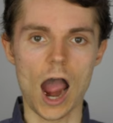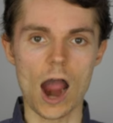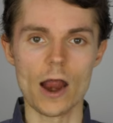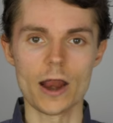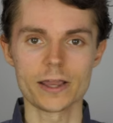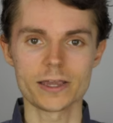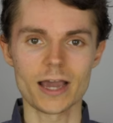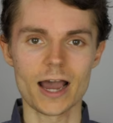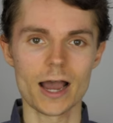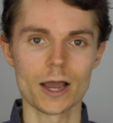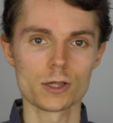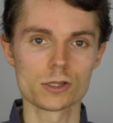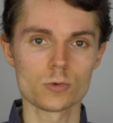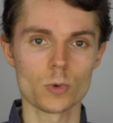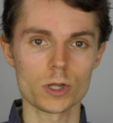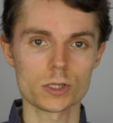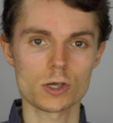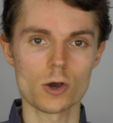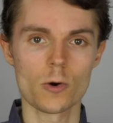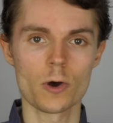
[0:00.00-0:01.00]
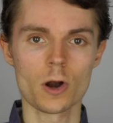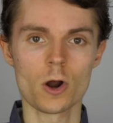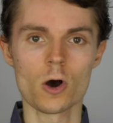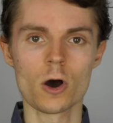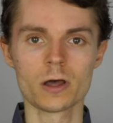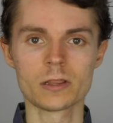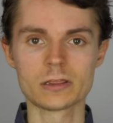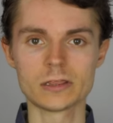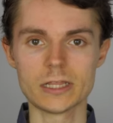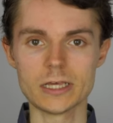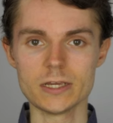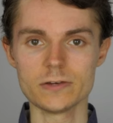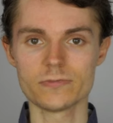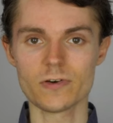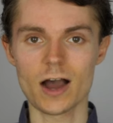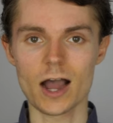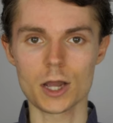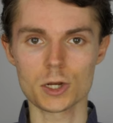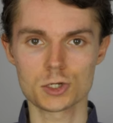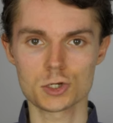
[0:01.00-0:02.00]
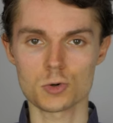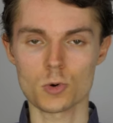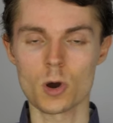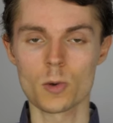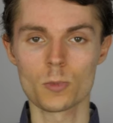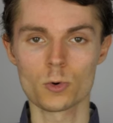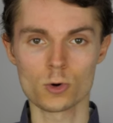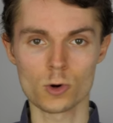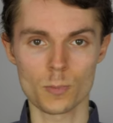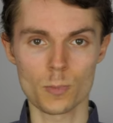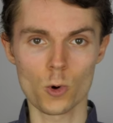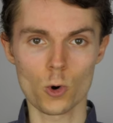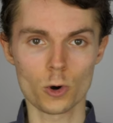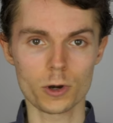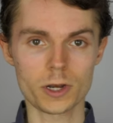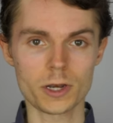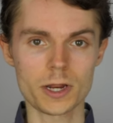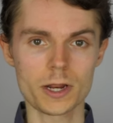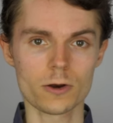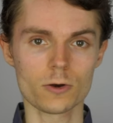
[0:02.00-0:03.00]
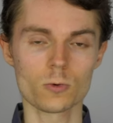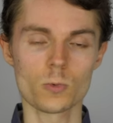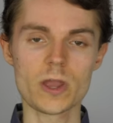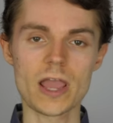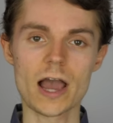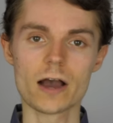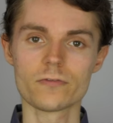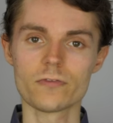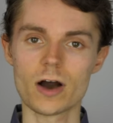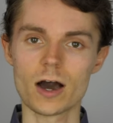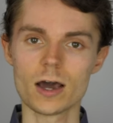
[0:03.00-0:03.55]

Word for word: All right, guys, what's going on? Levi Trumbull reporting here, and we have